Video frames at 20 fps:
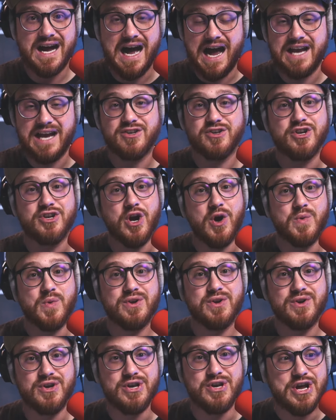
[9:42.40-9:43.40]
I
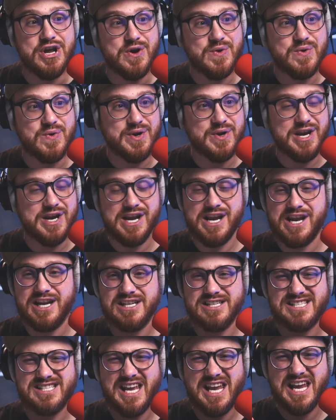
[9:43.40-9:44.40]
don't know
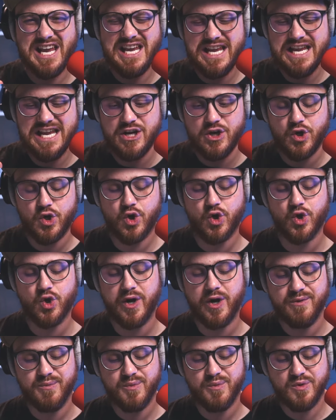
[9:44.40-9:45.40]
is a
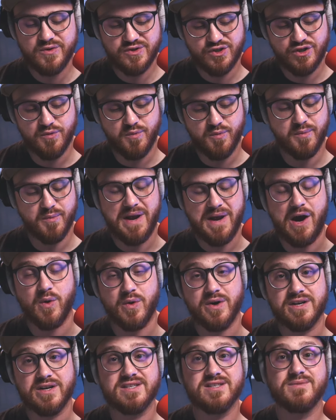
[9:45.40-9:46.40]
incredible
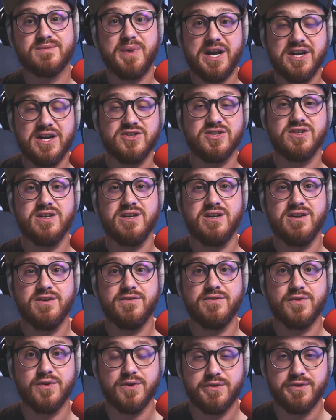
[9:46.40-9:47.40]
superpower, especially
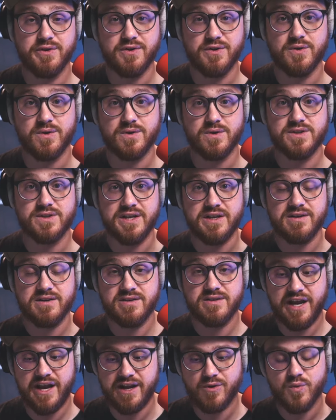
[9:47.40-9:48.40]
for those in
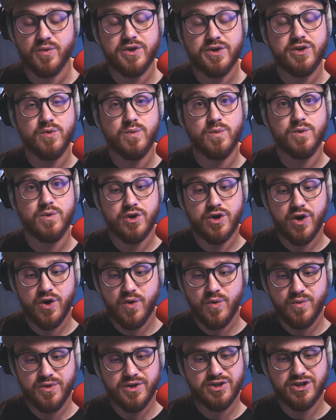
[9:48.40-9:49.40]
tech. When you
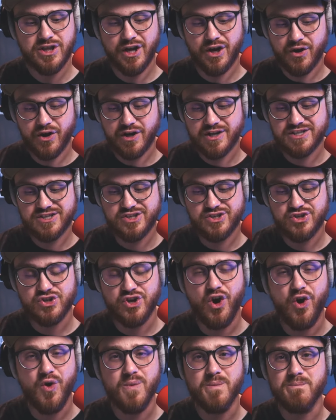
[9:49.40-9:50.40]
know that there is
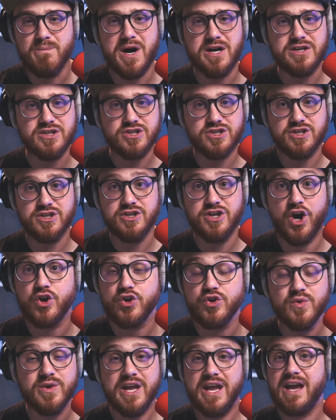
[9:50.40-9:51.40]
so much to know,
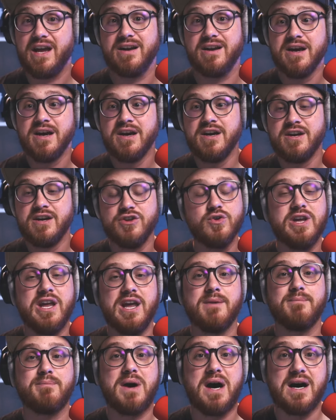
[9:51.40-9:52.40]
you can't you
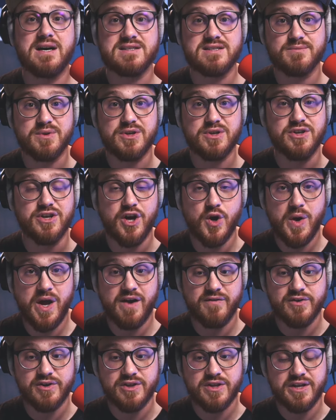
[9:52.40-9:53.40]
can't possibly know
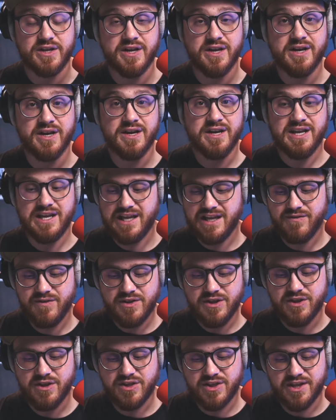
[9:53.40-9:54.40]
everything.
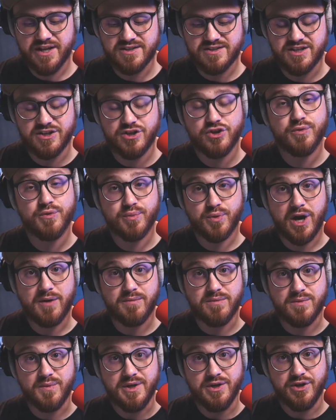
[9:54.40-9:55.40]
Even the things that you
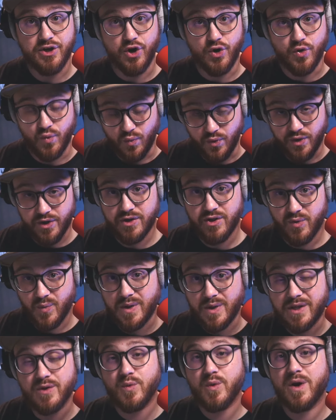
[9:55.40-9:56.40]
probably know really,
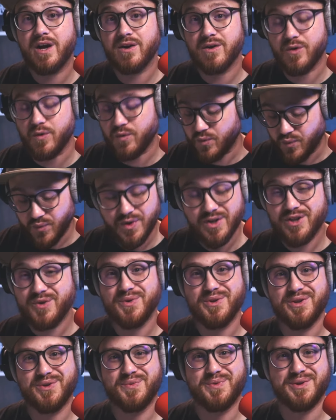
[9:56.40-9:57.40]
really well, really,
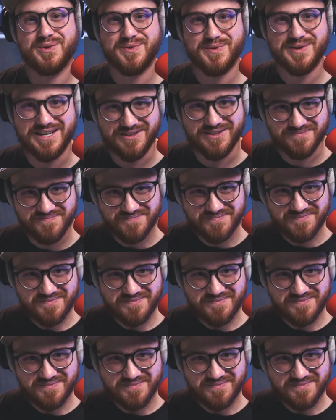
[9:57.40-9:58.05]
really, really well.